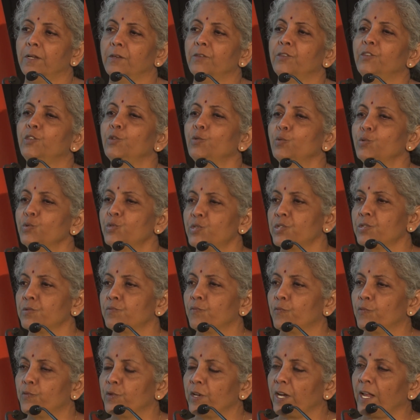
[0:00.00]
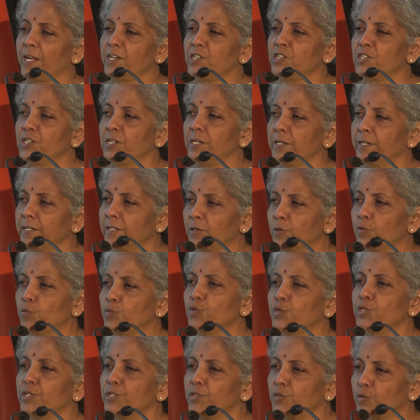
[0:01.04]
use financial
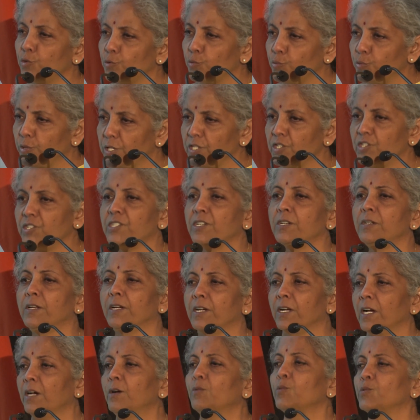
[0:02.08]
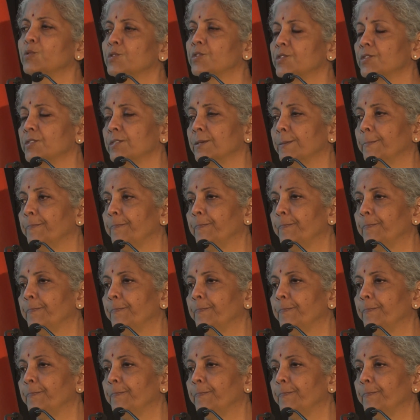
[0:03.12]
inclusion through digital accounts,